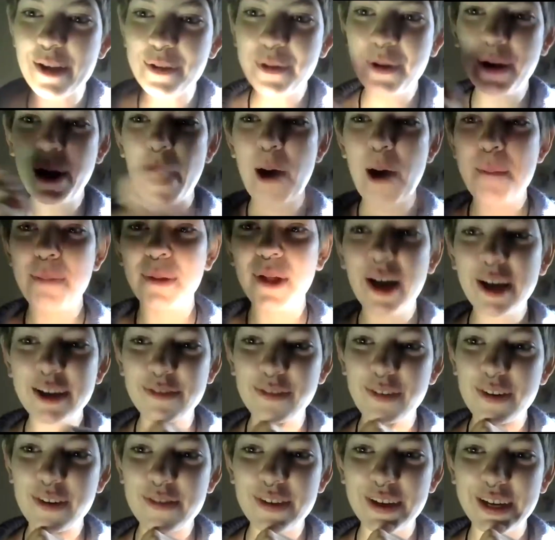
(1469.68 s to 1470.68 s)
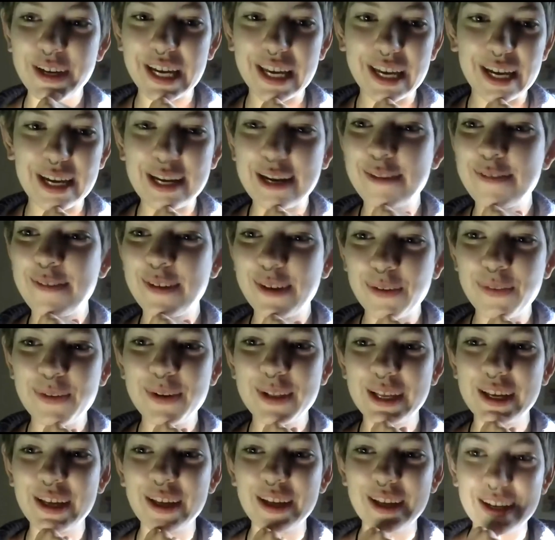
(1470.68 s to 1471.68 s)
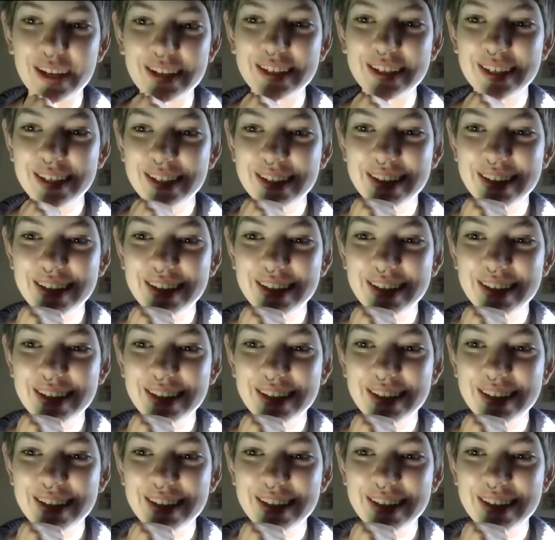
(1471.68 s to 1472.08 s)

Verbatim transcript: I blocked Vivek, and it felt really good.